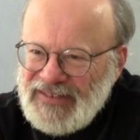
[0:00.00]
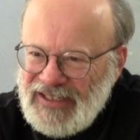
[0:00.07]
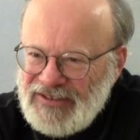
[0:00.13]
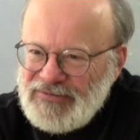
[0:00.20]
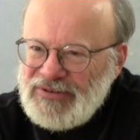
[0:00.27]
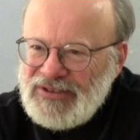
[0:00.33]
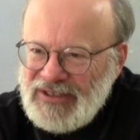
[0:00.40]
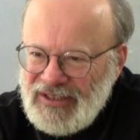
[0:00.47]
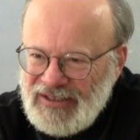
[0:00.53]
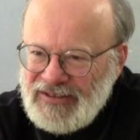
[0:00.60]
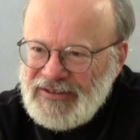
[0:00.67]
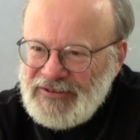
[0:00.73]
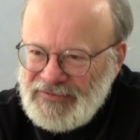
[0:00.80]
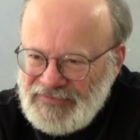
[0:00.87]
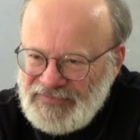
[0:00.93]
That's what you got to
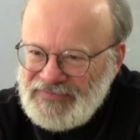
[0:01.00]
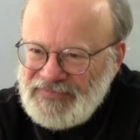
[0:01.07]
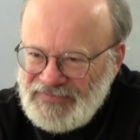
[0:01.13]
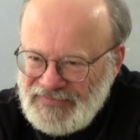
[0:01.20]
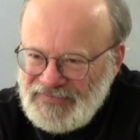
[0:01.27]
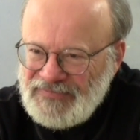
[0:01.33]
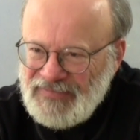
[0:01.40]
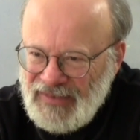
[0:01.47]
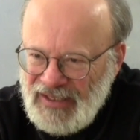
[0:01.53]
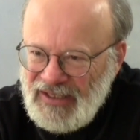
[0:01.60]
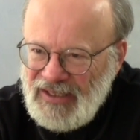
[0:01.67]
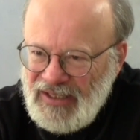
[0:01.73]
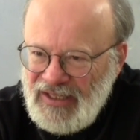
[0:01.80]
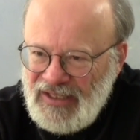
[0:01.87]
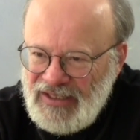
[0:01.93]
tell them.
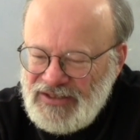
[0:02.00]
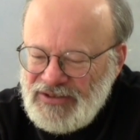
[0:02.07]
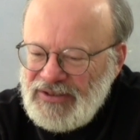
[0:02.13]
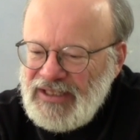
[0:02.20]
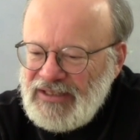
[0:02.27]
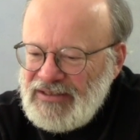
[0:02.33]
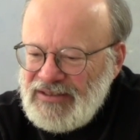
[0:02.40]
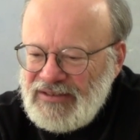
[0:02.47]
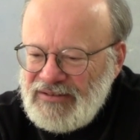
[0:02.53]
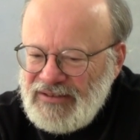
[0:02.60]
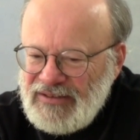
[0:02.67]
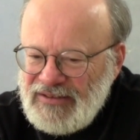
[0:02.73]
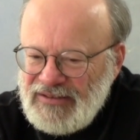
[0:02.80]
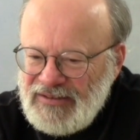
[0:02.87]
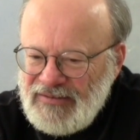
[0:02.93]
So
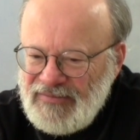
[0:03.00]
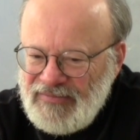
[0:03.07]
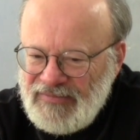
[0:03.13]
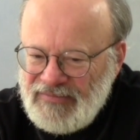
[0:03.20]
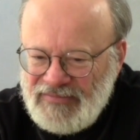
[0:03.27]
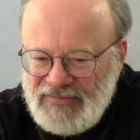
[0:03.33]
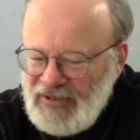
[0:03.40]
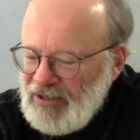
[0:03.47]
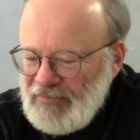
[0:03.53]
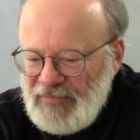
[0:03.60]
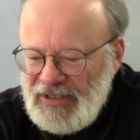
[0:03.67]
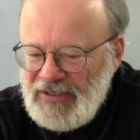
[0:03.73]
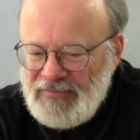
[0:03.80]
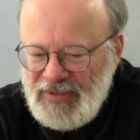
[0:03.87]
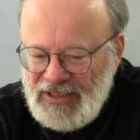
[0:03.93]
that's
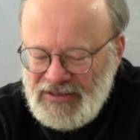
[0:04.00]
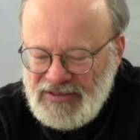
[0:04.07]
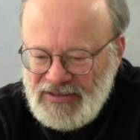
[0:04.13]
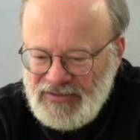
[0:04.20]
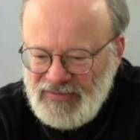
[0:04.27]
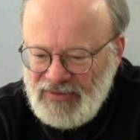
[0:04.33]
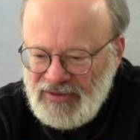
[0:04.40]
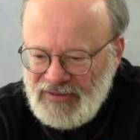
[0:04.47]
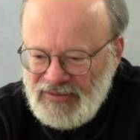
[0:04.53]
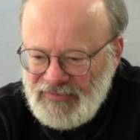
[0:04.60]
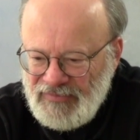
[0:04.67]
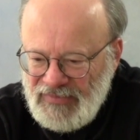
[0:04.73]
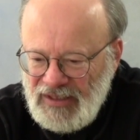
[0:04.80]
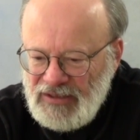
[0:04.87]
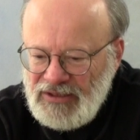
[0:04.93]
been the basis for
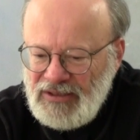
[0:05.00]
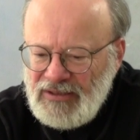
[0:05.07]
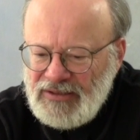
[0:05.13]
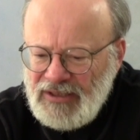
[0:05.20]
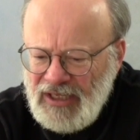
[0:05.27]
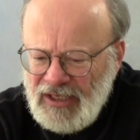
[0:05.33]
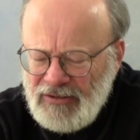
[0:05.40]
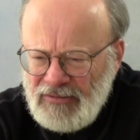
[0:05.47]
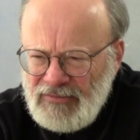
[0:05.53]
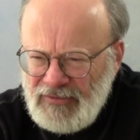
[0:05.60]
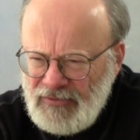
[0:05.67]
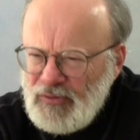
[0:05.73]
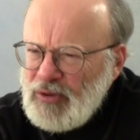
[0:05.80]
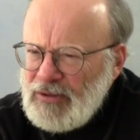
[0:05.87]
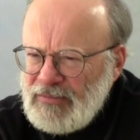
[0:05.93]
the legal doctrine of
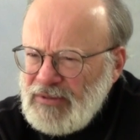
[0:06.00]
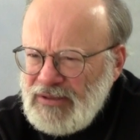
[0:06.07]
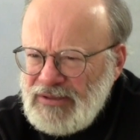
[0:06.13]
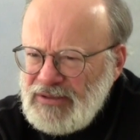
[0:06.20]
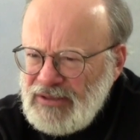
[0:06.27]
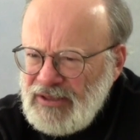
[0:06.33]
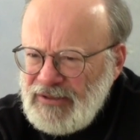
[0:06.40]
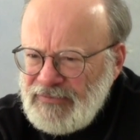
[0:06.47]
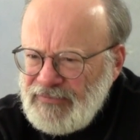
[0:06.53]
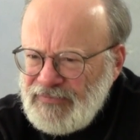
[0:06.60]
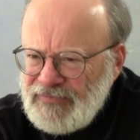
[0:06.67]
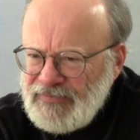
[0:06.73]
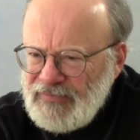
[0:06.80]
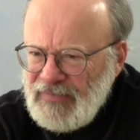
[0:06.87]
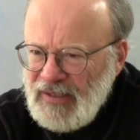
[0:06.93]
informed consent
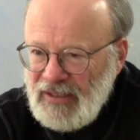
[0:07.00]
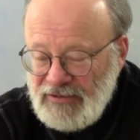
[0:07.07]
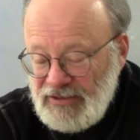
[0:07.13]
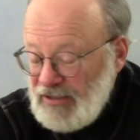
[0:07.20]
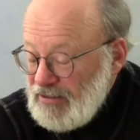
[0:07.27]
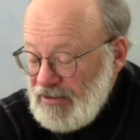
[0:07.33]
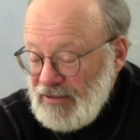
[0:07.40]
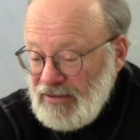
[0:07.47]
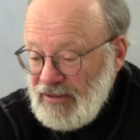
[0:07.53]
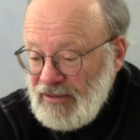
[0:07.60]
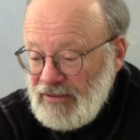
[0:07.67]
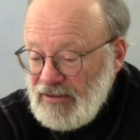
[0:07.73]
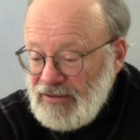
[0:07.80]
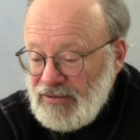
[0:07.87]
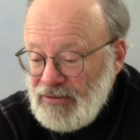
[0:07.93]
since the
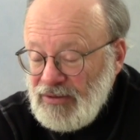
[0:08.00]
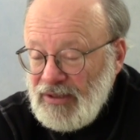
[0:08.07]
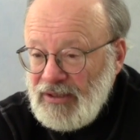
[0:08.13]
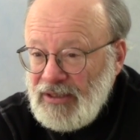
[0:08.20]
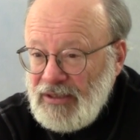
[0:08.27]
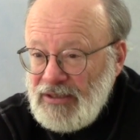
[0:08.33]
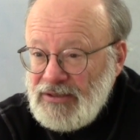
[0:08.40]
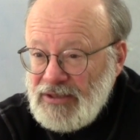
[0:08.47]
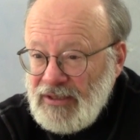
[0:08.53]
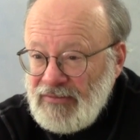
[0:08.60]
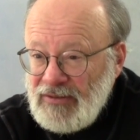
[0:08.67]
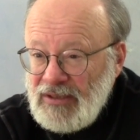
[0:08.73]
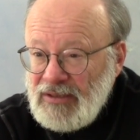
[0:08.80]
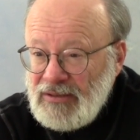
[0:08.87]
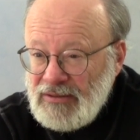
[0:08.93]
early
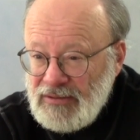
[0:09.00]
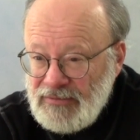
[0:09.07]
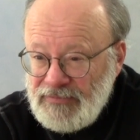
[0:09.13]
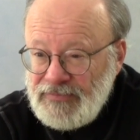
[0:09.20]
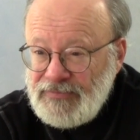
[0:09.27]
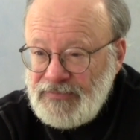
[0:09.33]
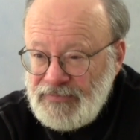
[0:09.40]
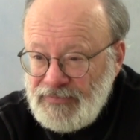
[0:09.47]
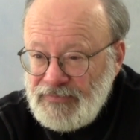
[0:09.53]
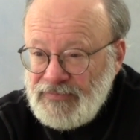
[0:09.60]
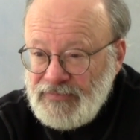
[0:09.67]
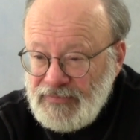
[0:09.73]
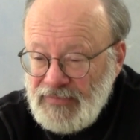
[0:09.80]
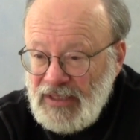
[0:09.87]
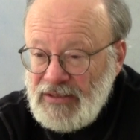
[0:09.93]
1970s.
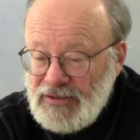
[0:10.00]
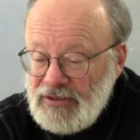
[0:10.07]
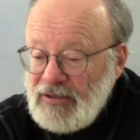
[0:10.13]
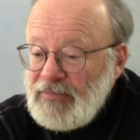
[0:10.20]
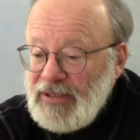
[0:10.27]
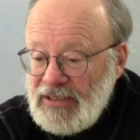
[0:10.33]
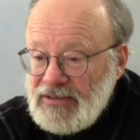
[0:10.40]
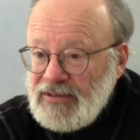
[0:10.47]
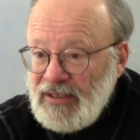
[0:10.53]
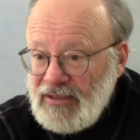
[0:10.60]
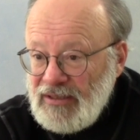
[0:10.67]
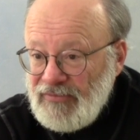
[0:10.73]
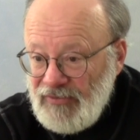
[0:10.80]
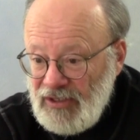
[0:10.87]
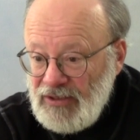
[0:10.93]
Still based
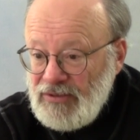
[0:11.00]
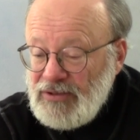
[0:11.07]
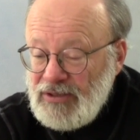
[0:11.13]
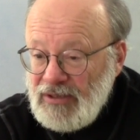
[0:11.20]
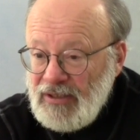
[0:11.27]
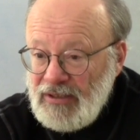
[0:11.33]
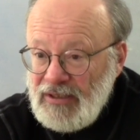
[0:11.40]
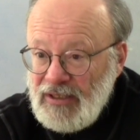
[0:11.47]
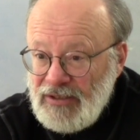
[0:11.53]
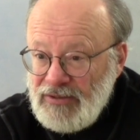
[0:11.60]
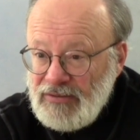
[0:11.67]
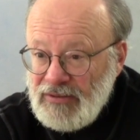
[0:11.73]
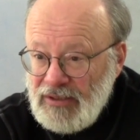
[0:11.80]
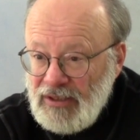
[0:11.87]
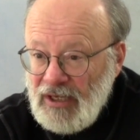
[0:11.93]
on the fiduciary
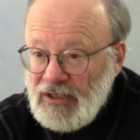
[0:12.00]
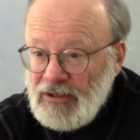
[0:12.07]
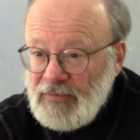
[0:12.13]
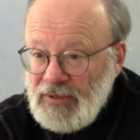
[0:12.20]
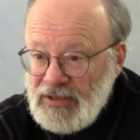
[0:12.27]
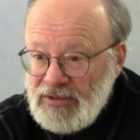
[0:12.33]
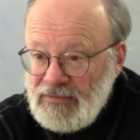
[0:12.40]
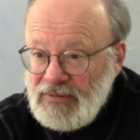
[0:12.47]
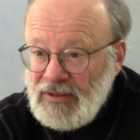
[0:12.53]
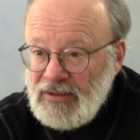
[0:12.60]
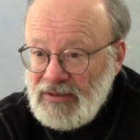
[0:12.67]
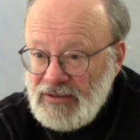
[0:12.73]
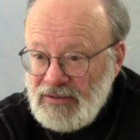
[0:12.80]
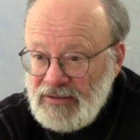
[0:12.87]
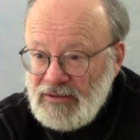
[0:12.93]
nature of the doctor-patient
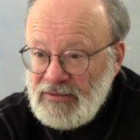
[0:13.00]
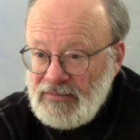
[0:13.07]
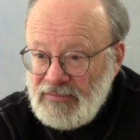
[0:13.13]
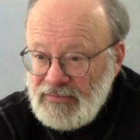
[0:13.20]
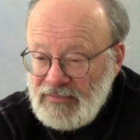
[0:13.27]
relationship.